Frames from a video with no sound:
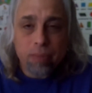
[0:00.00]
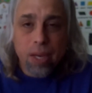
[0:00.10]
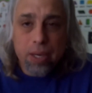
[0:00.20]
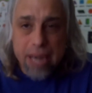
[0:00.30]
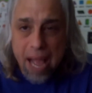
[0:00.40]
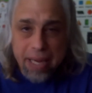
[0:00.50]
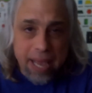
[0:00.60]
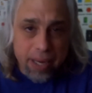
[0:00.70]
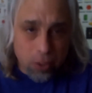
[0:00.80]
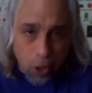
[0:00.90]
Not
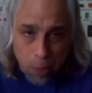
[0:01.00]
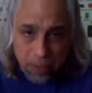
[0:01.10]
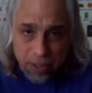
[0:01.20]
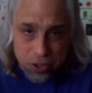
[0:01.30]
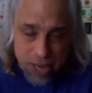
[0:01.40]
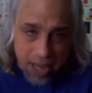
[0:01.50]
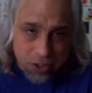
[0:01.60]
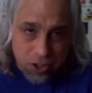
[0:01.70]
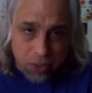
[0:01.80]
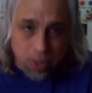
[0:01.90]
at globalist
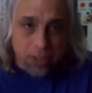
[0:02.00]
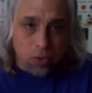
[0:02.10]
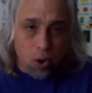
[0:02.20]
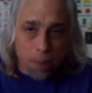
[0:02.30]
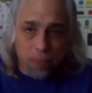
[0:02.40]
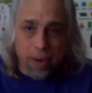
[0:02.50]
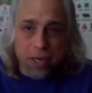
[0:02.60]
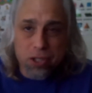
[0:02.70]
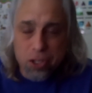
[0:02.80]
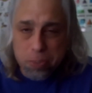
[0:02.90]
Nazi-run
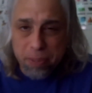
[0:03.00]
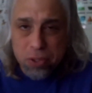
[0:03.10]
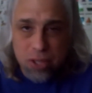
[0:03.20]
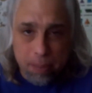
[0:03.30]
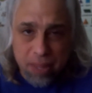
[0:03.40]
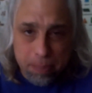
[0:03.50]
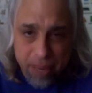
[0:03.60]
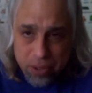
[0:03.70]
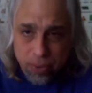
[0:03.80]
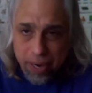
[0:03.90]
corporations, but some of the
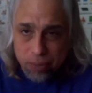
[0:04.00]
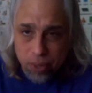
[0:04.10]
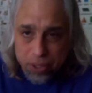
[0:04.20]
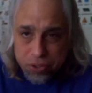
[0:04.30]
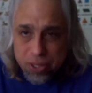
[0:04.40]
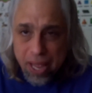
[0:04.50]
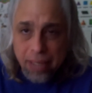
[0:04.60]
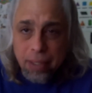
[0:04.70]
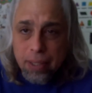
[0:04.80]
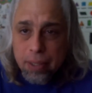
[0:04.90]
mid-grade ones
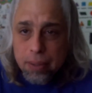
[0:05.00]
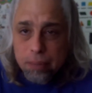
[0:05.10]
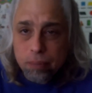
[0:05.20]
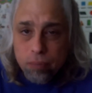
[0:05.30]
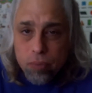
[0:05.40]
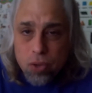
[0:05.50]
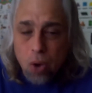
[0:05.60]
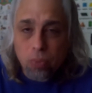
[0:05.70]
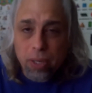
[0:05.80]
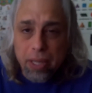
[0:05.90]
that
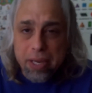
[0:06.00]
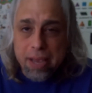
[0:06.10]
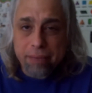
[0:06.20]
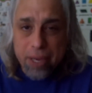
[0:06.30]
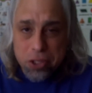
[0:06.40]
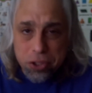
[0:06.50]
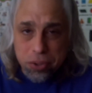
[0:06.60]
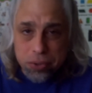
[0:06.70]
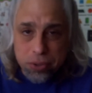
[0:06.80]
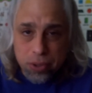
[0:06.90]
don't really give
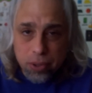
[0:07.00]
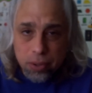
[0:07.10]
issues.